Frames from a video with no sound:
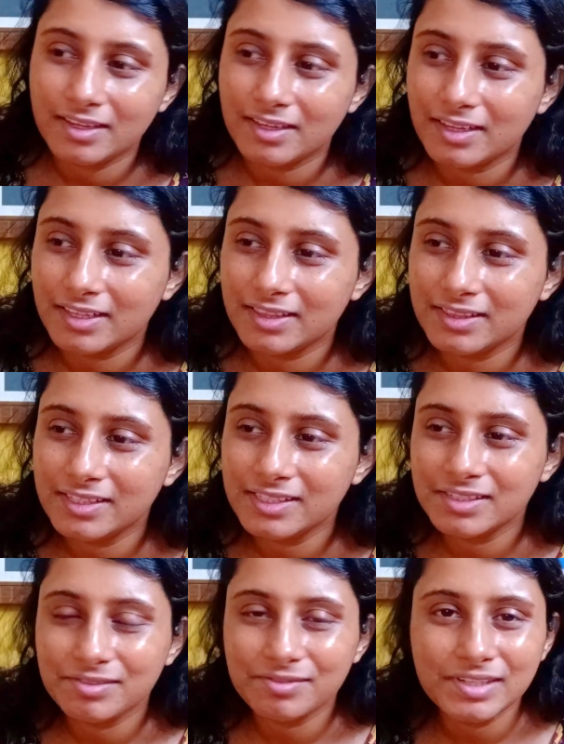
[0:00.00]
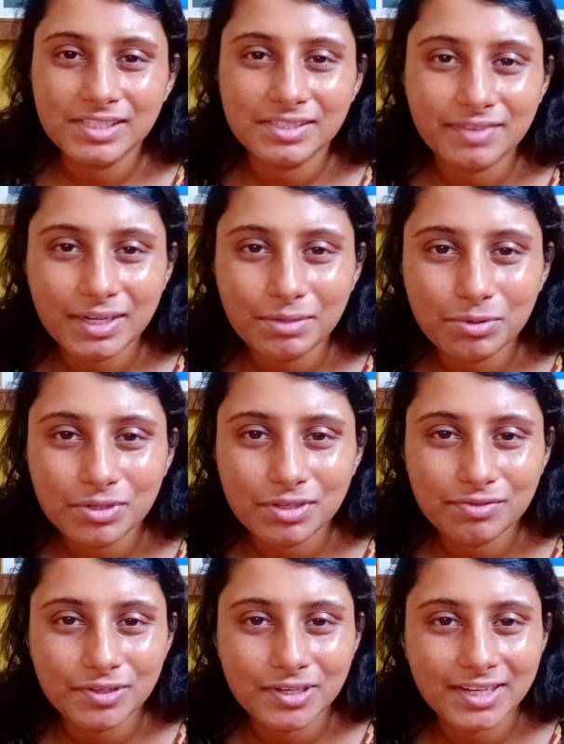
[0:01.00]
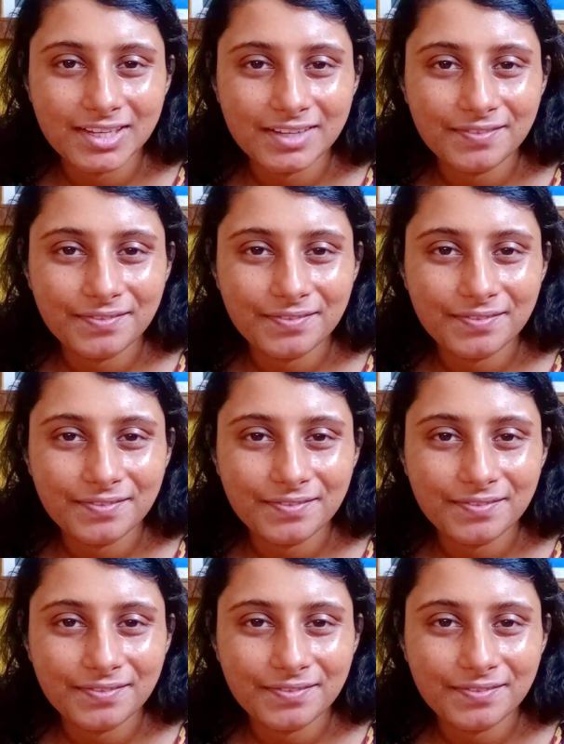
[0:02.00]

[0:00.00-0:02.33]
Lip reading: And this feels very beautiful. you know